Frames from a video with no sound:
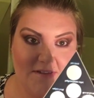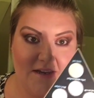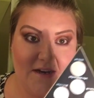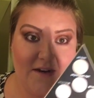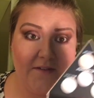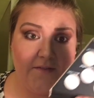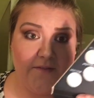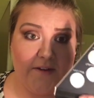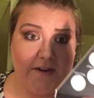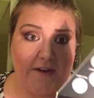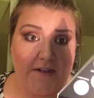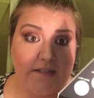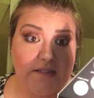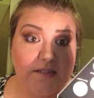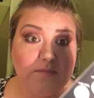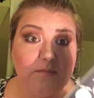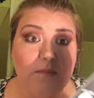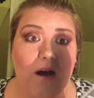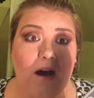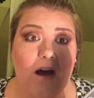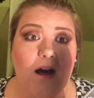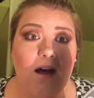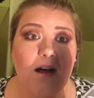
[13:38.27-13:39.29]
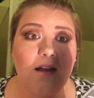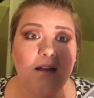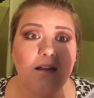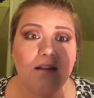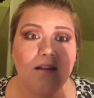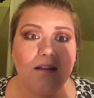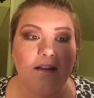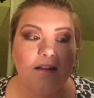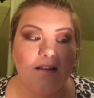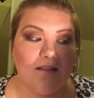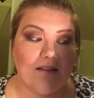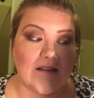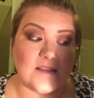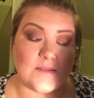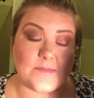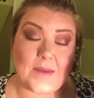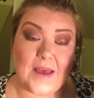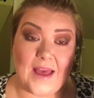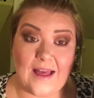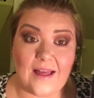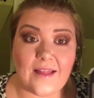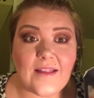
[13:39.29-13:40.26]
They're very small. This
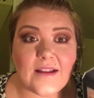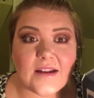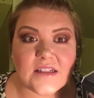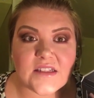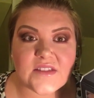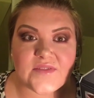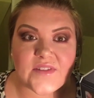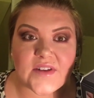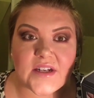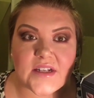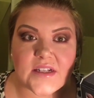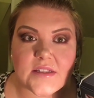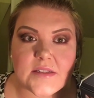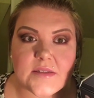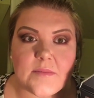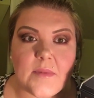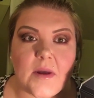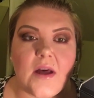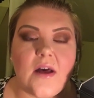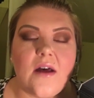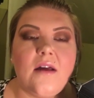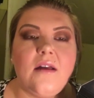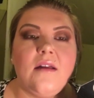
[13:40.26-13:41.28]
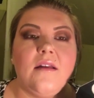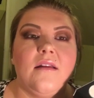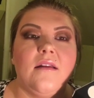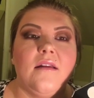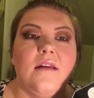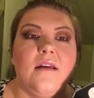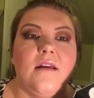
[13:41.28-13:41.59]
palette is very small.